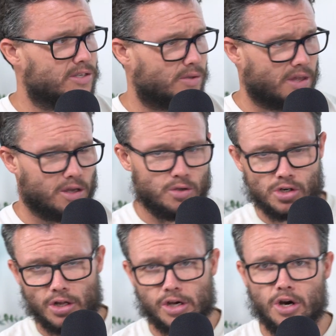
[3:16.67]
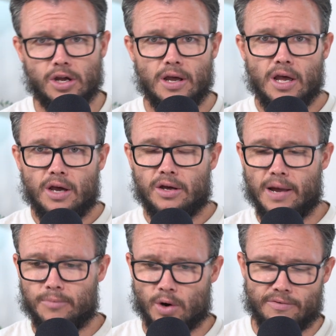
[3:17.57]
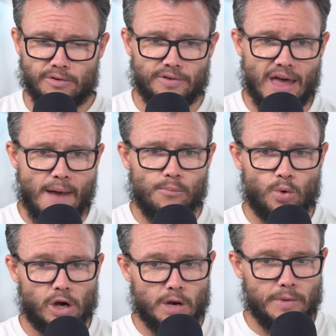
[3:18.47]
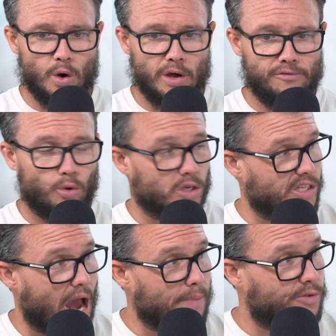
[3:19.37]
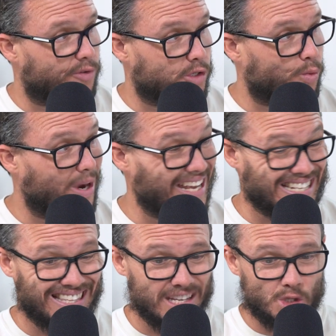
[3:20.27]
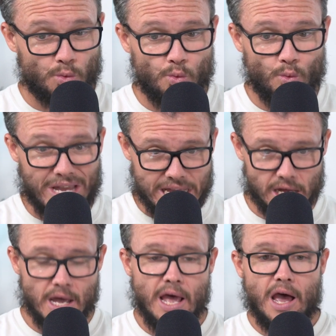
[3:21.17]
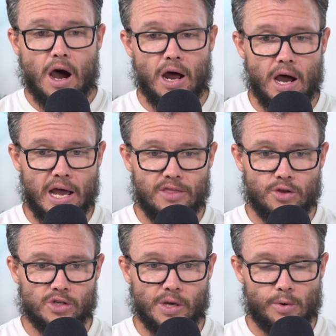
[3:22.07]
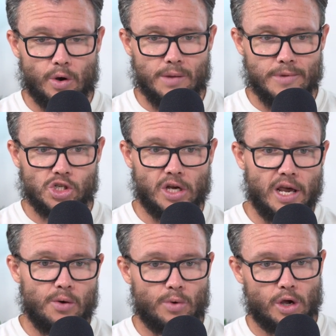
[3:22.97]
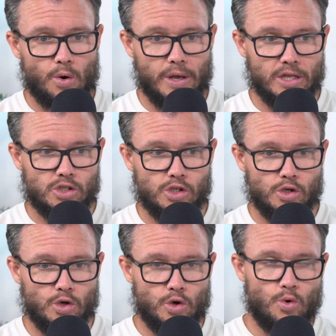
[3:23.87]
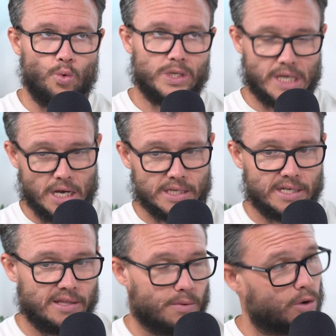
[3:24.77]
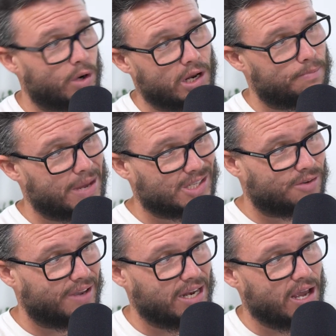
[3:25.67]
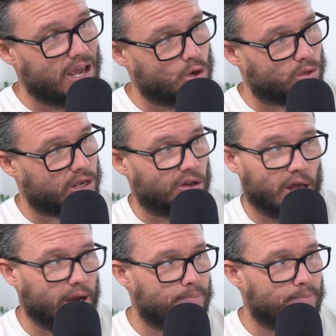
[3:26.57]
So thank you, Charlie Kirk. Yep, grateful for that. We're going to be going 4 stops. First one is this week. And Thursday, we're going to Michigan. We're going to Wisconsin. Then we're going to Pennsylvania and North Carolina.